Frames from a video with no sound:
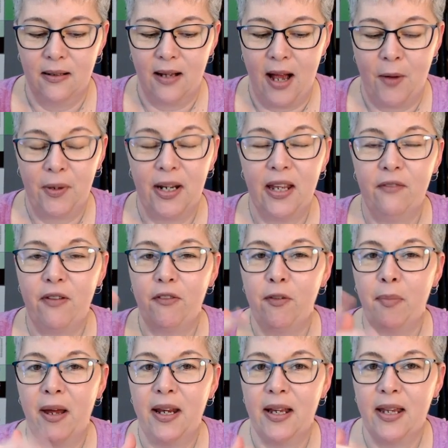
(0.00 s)
I want to give
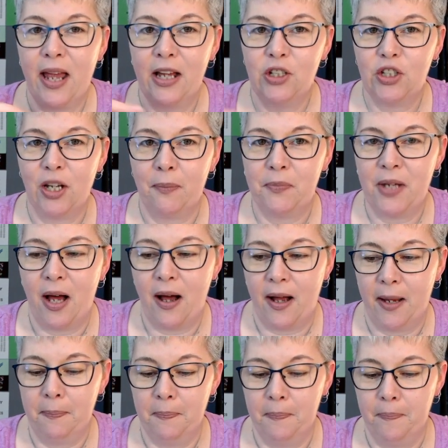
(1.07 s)
everybody a catch-up
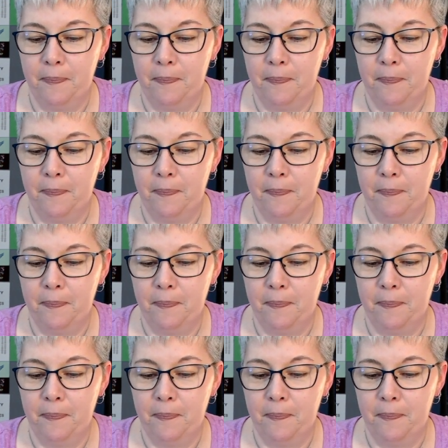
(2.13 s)
time.